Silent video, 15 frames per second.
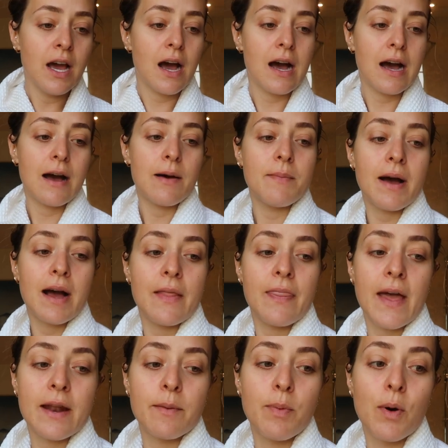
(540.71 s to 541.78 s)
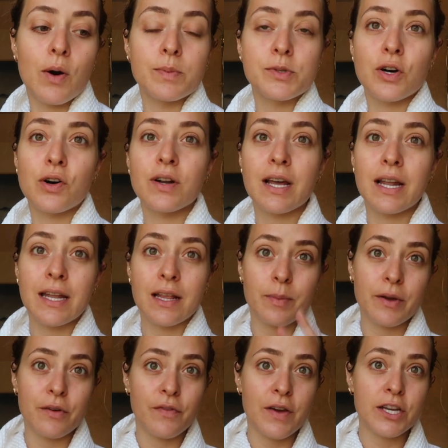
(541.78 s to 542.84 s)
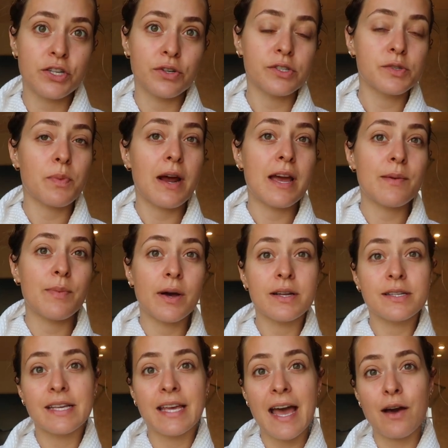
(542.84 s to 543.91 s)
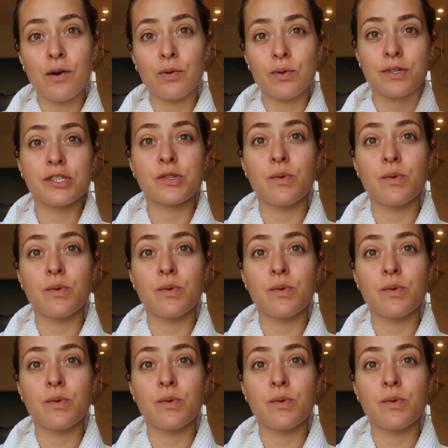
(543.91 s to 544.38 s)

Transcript: And then popped on a little bit of facial spray, but to get all the